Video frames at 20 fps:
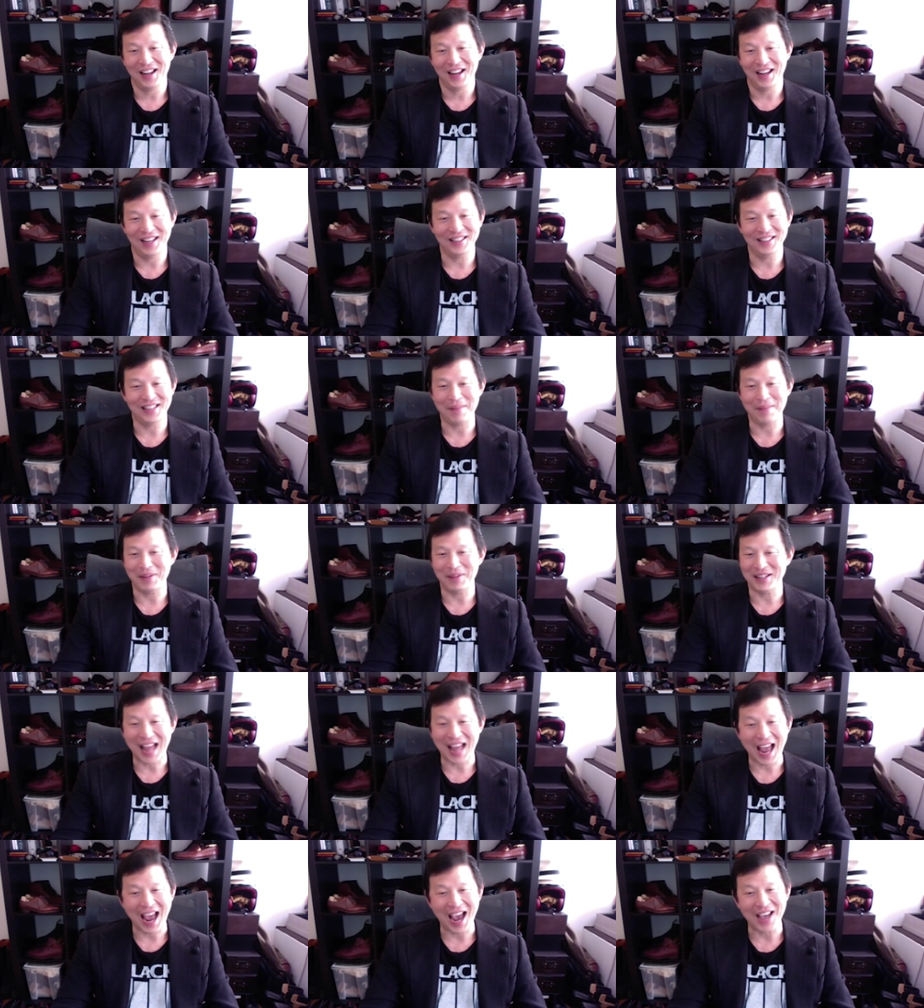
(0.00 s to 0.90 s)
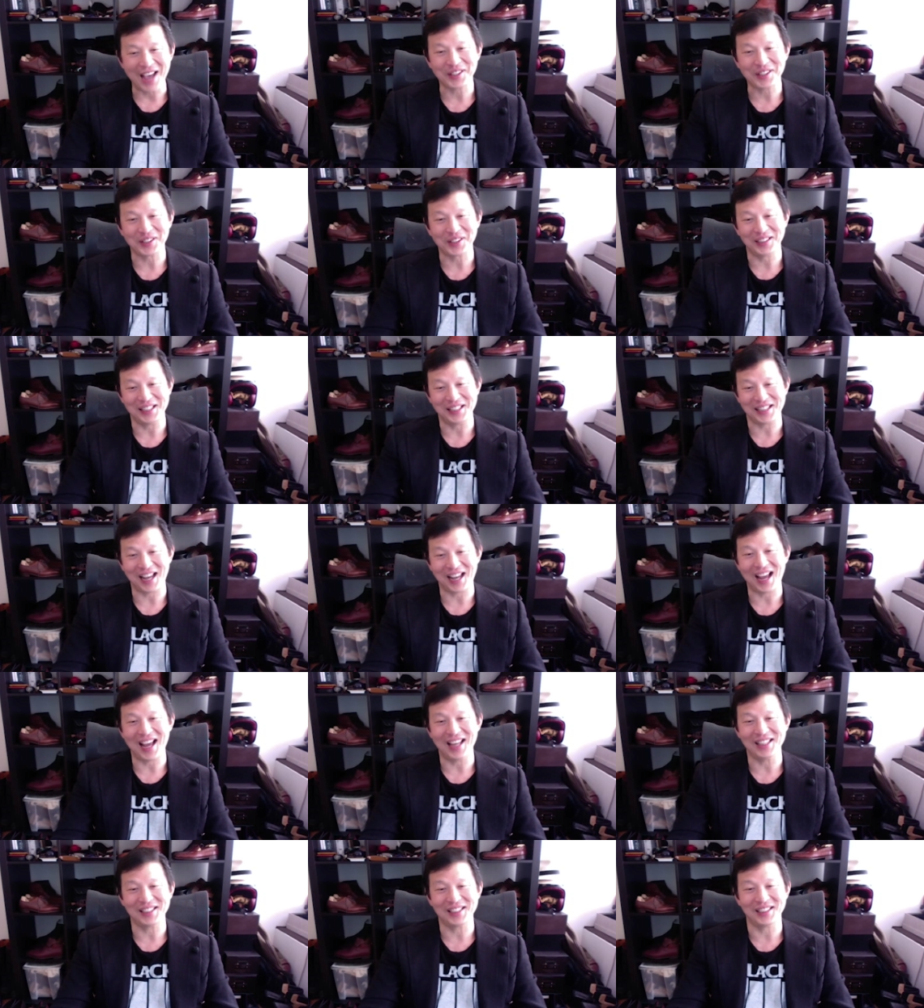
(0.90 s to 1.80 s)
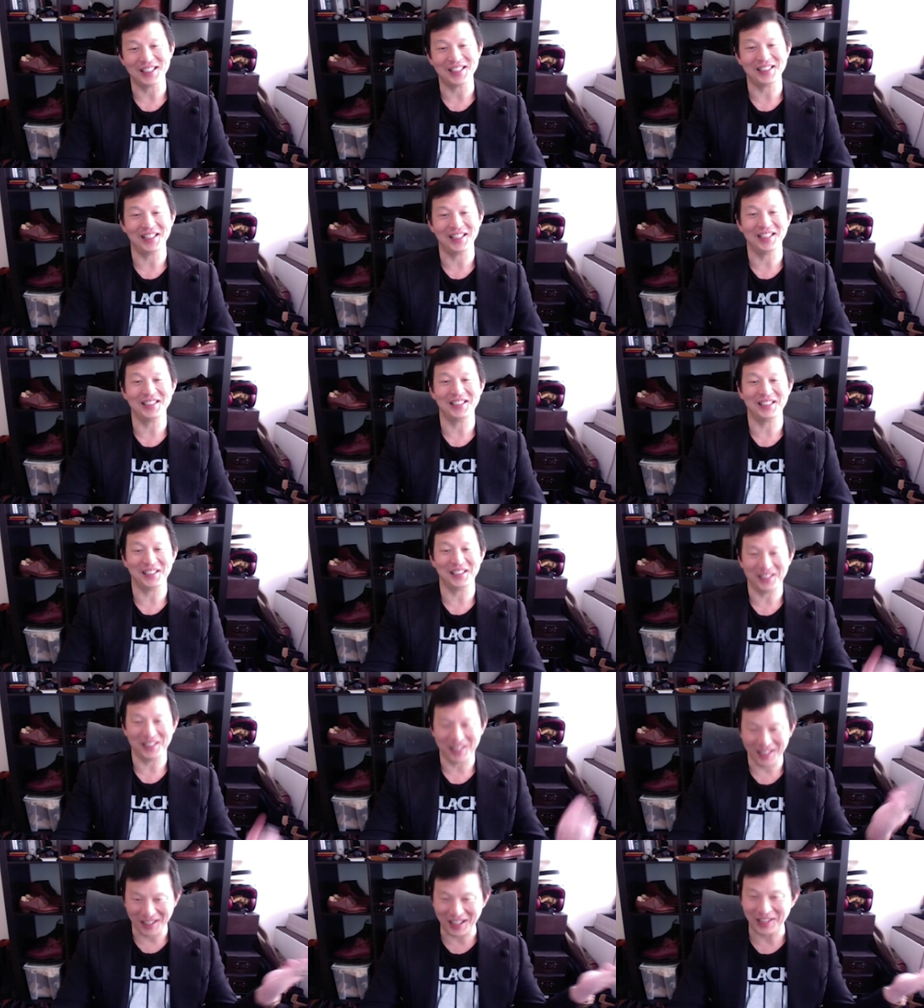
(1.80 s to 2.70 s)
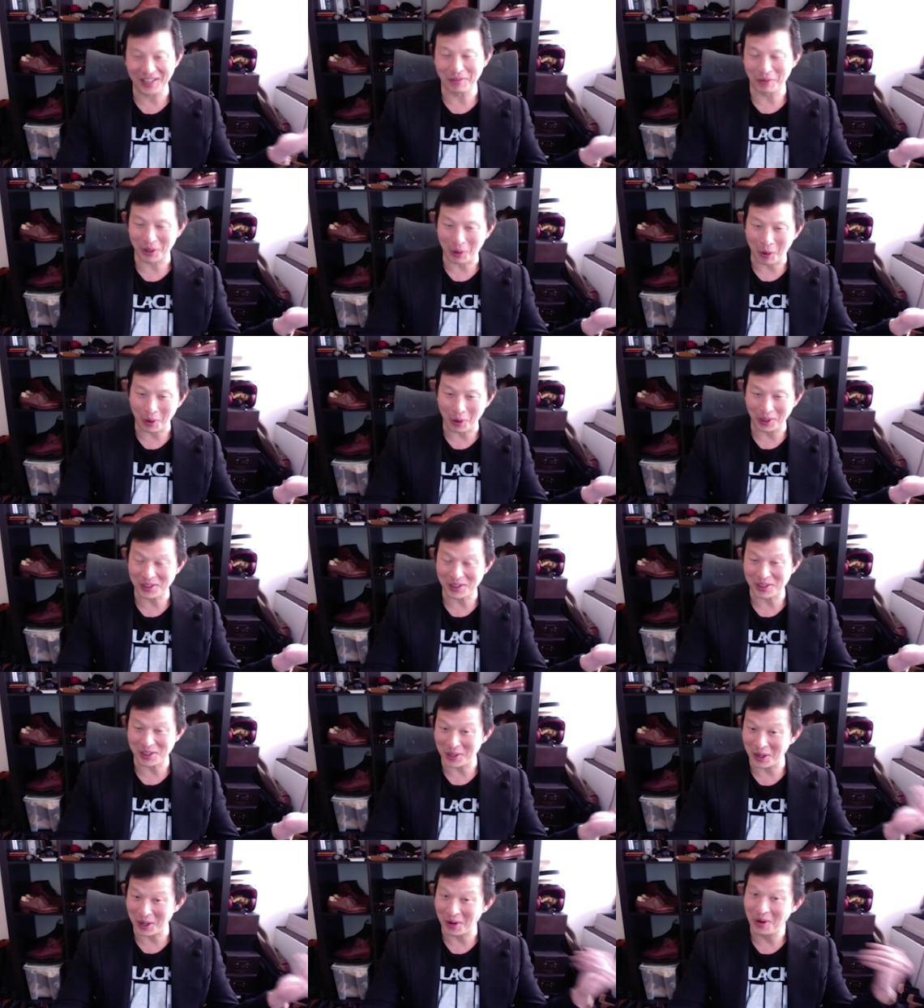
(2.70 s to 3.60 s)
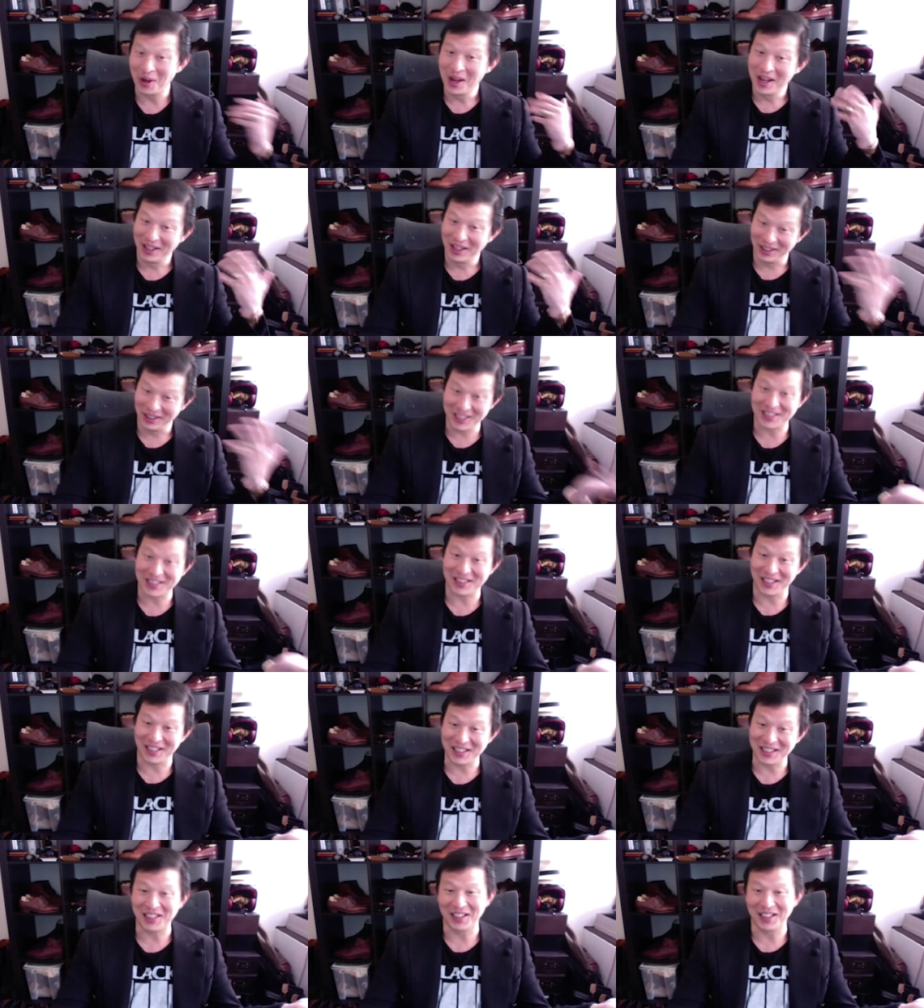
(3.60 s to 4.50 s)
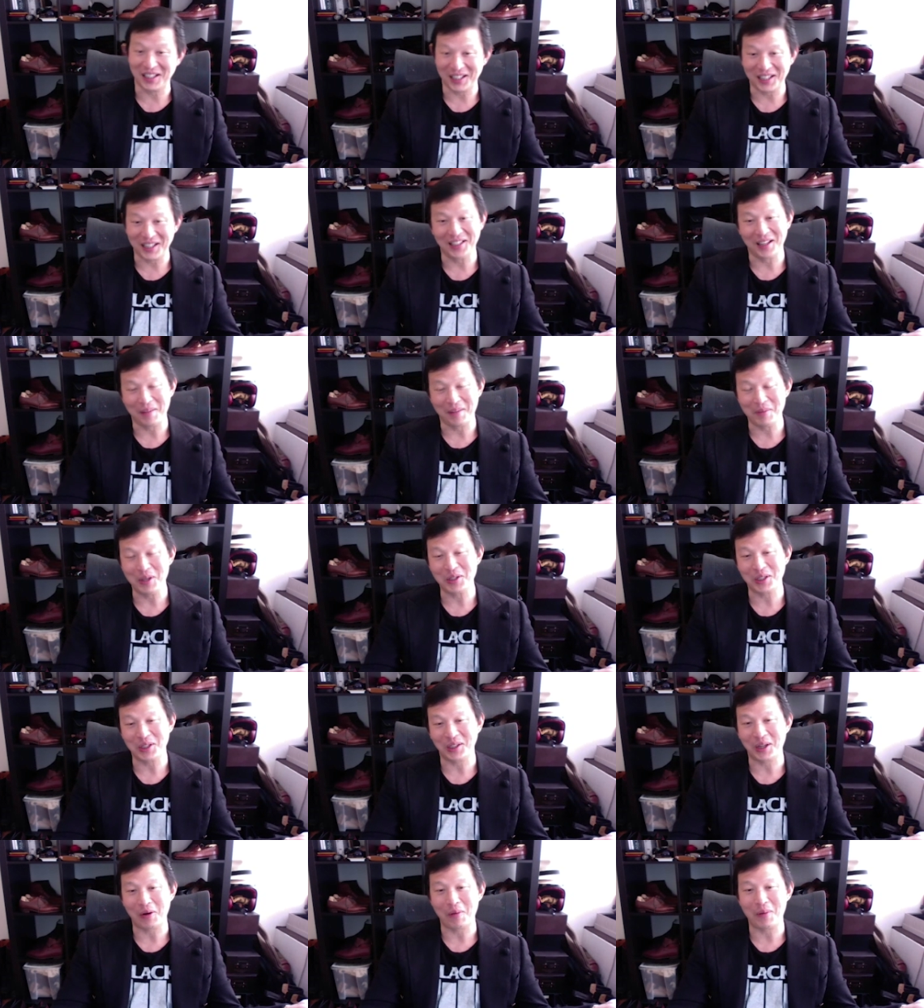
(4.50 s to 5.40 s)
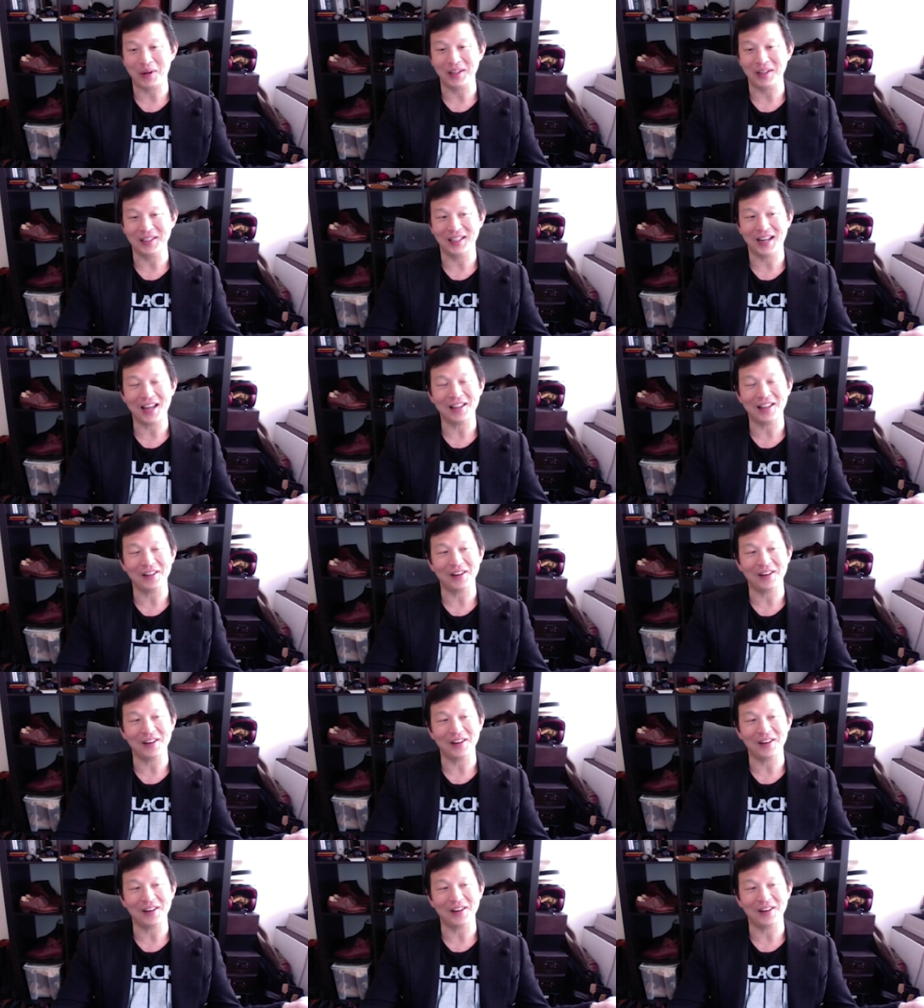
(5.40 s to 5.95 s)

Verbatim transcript: and Damon Dash and these guys listening to in, in, the recording studio, listening to the music they were putting together.